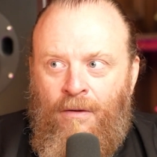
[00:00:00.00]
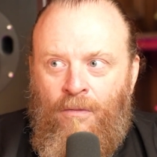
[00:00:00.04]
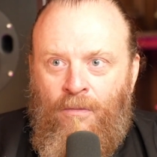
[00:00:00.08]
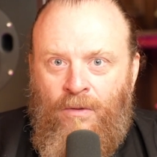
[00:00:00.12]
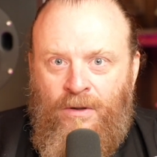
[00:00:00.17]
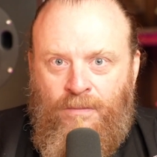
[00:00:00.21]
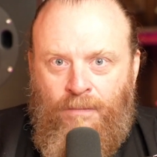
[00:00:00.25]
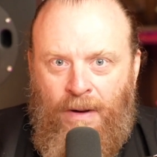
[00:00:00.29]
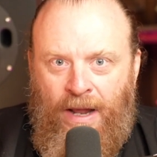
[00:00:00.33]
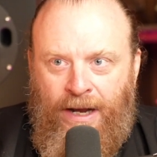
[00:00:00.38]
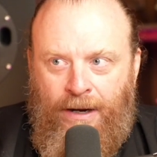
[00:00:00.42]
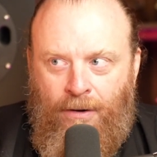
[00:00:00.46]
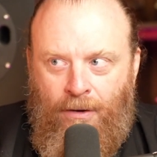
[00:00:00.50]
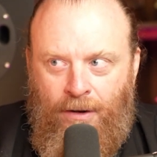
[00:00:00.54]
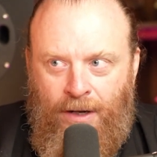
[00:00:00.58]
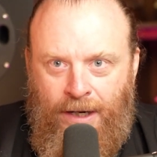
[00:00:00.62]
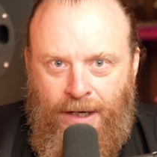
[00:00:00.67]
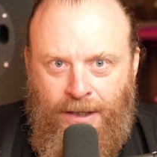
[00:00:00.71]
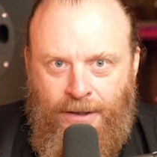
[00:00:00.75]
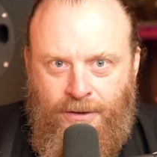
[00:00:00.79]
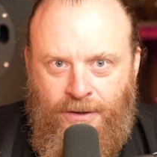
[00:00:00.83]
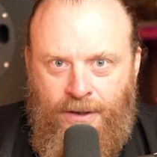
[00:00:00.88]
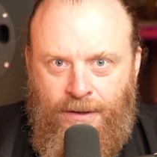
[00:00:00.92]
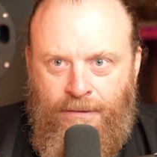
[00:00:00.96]
was black hole
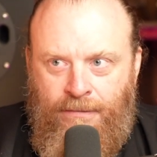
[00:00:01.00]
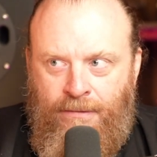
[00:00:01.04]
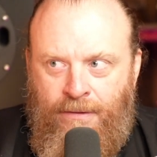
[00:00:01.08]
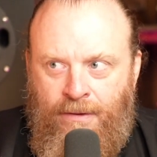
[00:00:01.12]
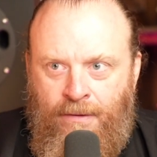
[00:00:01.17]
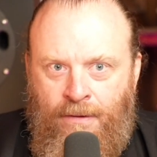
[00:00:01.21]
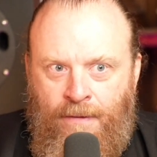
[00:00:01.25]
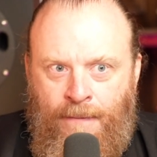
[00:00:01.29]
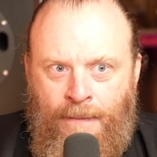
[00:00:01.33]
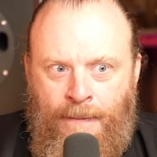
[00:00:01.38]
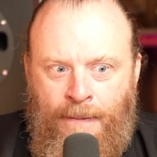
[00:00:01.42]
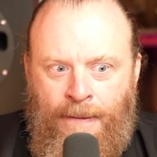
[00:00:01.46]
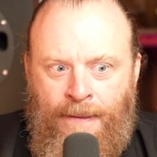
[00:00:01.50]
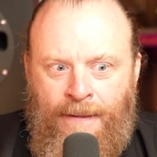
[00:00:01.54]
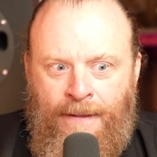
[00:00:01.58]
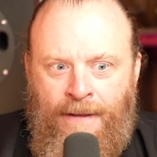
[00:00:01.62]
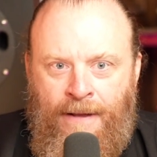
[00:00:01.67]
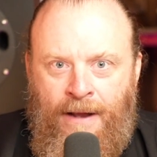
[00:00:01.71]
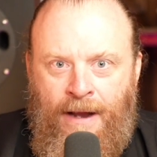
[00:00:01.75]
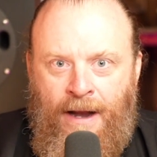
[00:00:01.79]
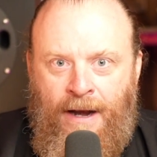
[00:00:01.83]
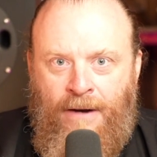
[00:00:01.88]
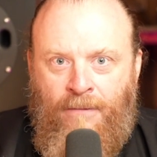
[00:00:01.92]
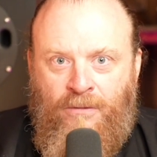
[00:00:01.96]
energy.
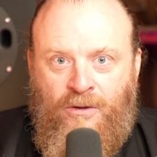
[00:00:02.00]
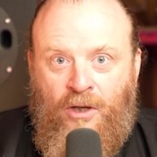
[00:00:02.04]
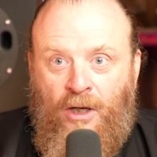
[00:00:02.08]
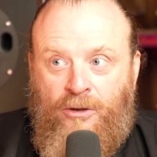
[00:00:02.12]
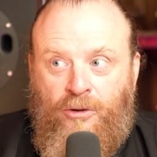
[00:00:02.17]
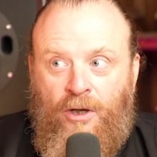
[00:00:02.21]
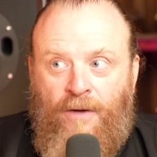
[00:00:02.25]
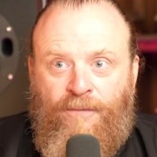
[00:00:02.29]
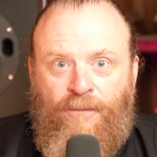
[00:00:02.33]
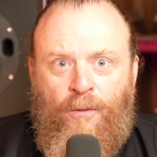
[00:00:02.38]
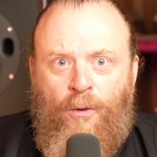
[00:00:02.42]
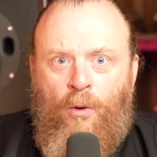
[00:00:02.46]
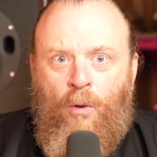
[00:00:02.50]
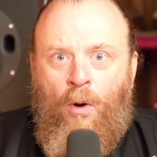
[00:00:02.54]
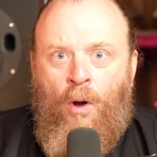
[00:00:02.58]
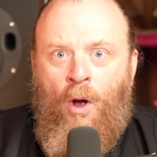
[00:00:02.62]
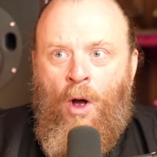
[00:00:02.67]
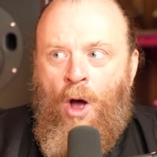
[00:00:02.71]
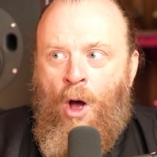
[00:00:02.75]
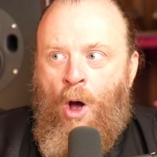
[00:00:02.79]
Mm-hmm. And he was like, Jeffu,